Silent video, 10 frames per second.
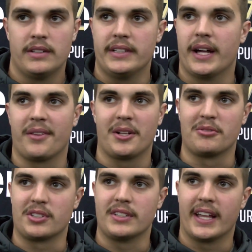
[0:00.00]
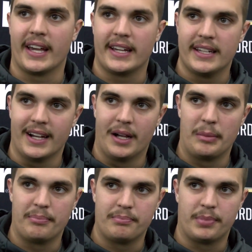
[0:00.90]
Yeah, I thought it was a good day.
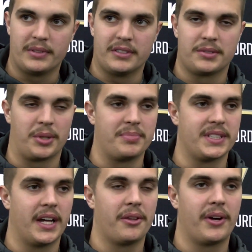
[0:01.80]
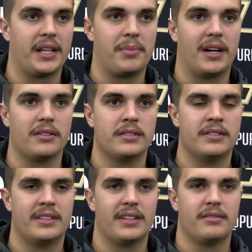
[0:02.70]
Put the script together, had about
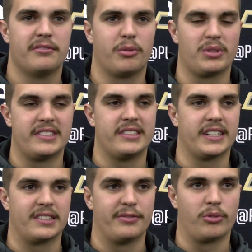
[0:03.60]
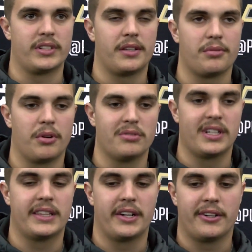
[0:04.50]
46, 48 throws
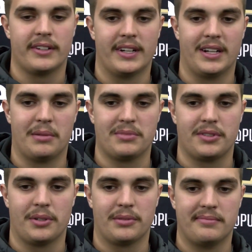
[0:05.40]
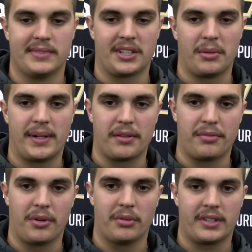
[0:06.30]
on there. So a good amount of
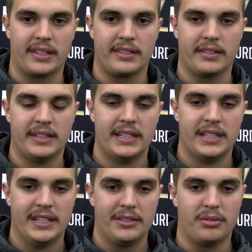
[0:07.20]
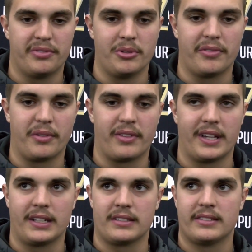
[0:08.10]
throws, got to do a few different
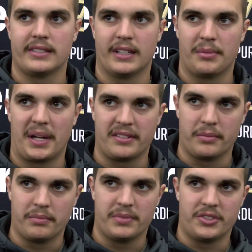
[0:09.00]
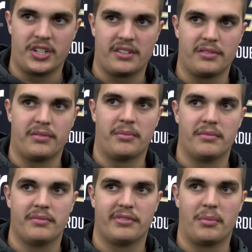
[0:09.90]
things, had some suggestions
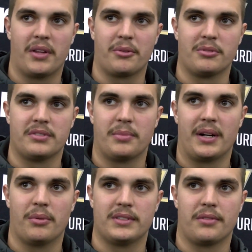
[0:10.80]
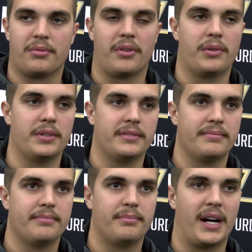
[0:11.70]
from others about what to throw and
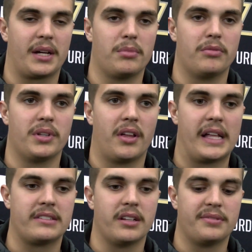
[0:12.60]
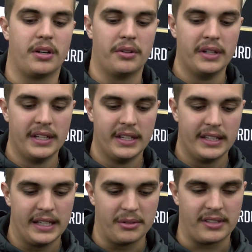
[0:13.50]
pocket movement, all that stuff. So
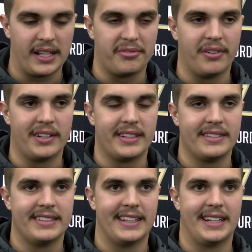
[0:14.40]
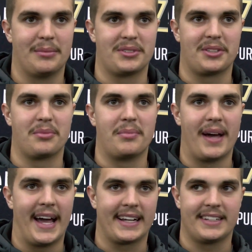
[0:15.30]
it was a lot of fun. It was good to be
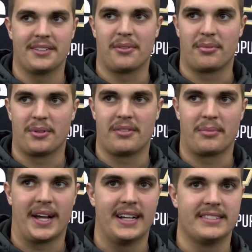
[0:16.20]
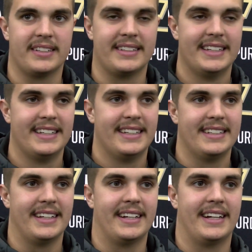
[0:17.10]
back, good to throw to some guys that
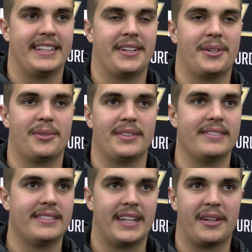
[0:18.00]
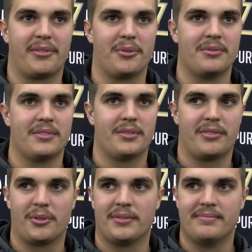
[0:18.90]
I know. And yeah, I've
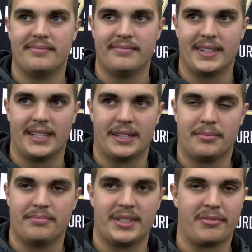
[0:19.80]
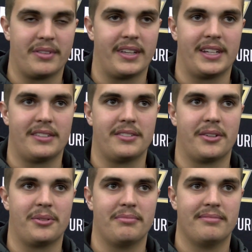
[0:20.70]
heard different things. You
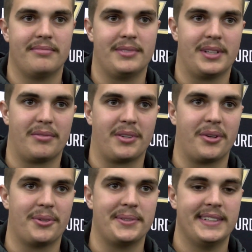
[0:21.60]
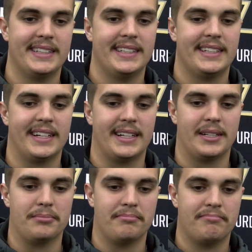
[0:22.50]
know, you never know
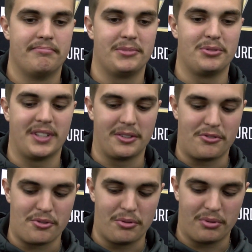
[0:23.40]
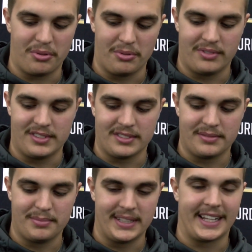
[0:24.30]
who's telling the truth, who's
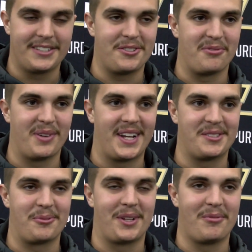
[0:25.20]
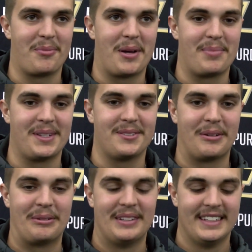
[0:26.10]
just being nice to your face or whatever it might be.
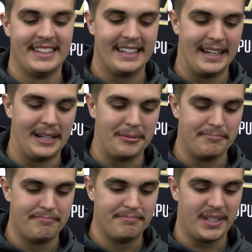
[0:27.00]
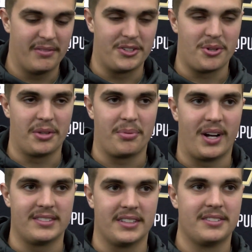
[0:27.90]
So I've enjoyed the
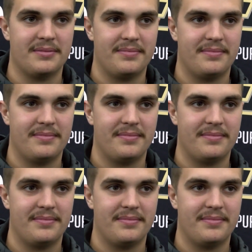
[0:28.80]
process.